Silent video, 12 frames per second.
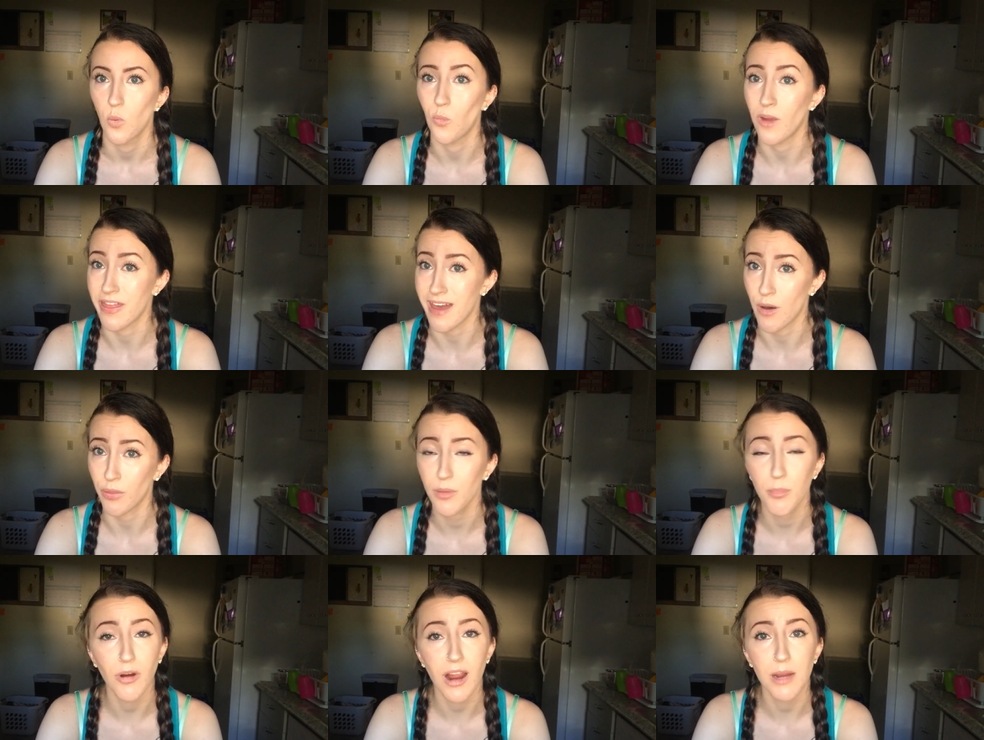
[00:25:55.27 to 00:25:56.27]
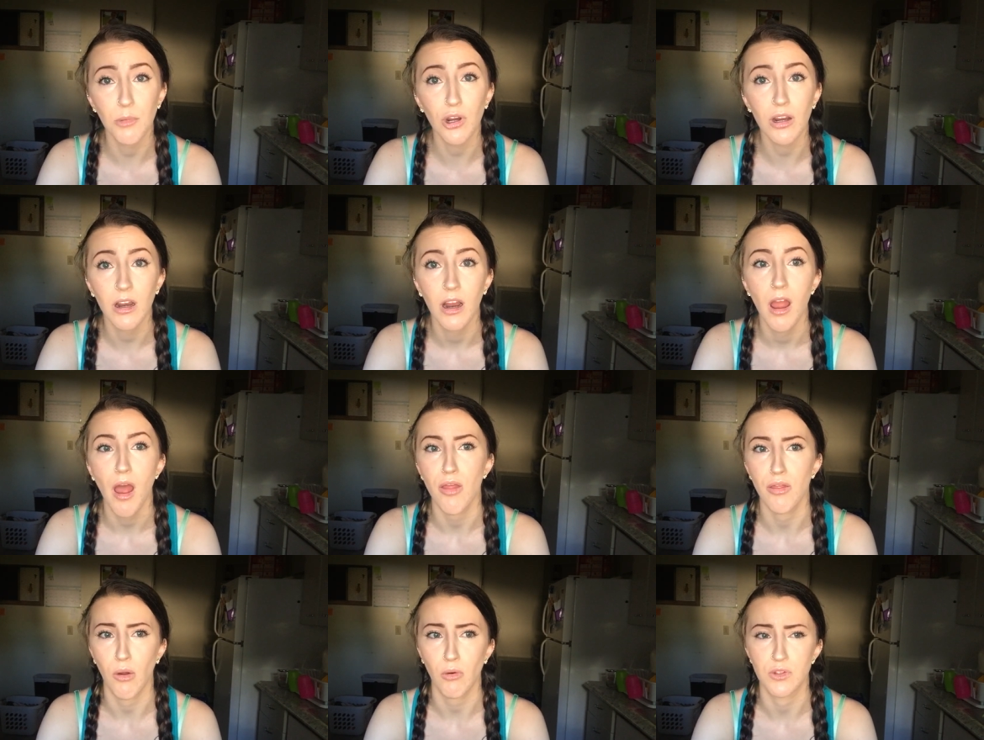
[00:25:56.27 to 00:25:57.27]
without the primer,
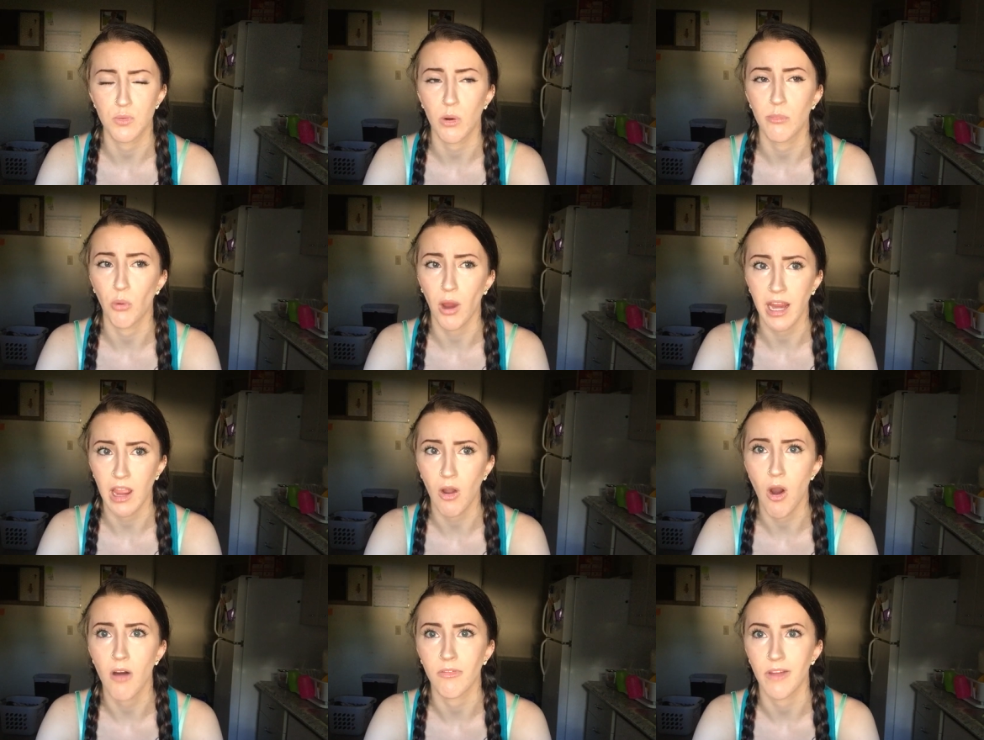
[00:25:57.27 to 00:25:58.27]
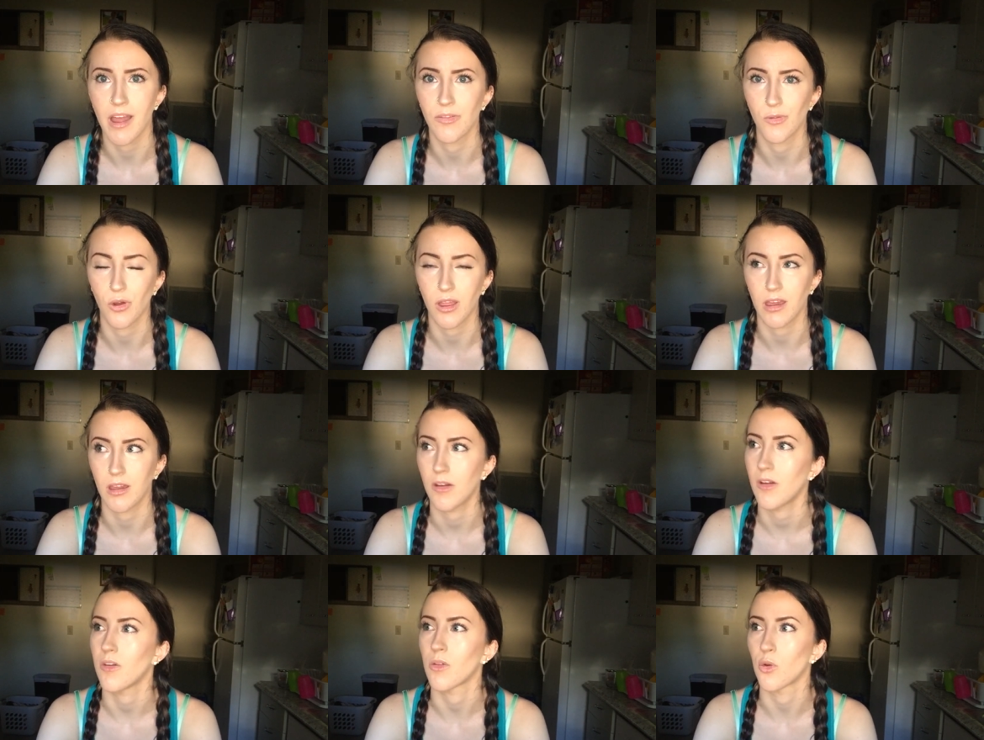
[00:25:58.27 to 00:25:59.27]
those were breaking off and looking
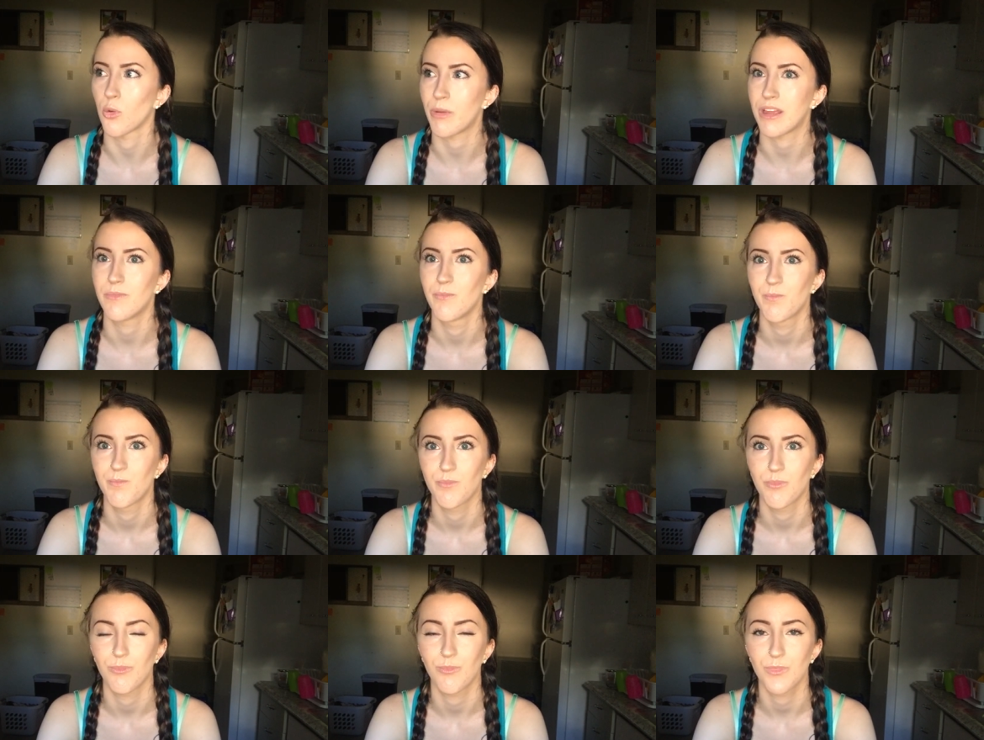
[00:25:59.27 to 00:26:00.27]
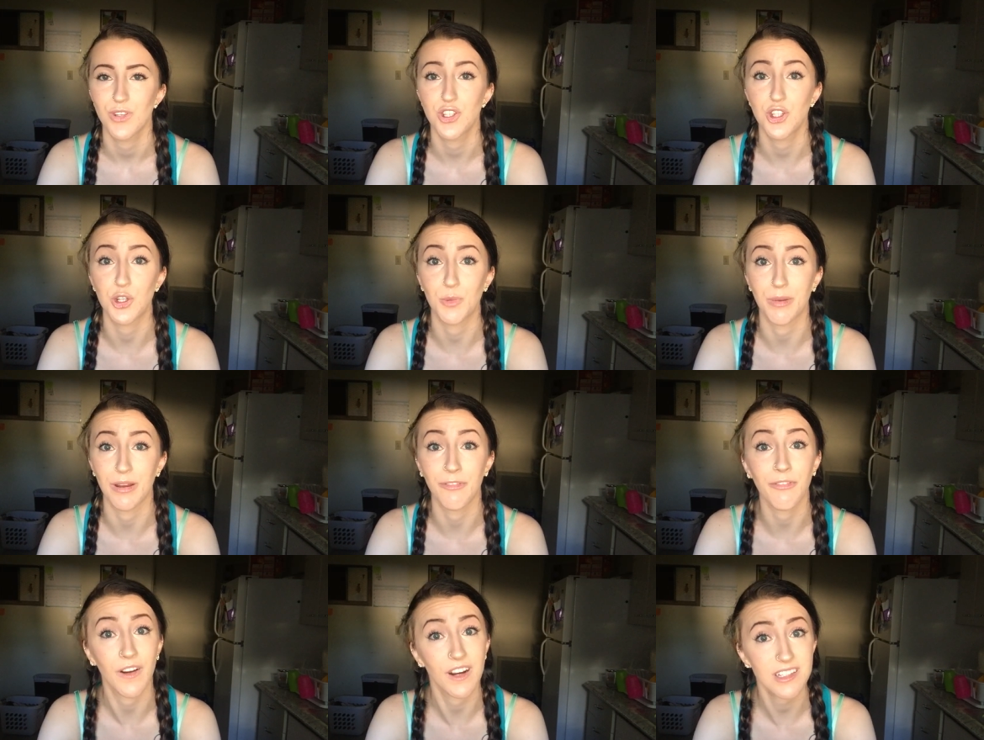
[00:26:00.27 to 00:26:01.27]
a little bit stupid
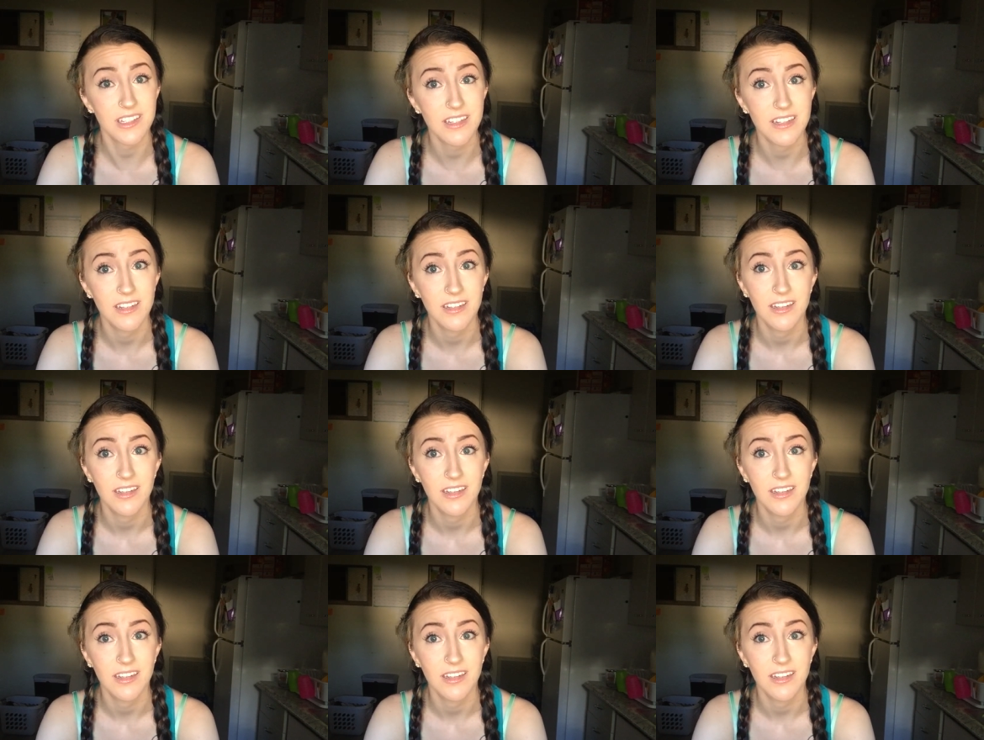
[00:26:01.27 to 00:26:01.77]
first.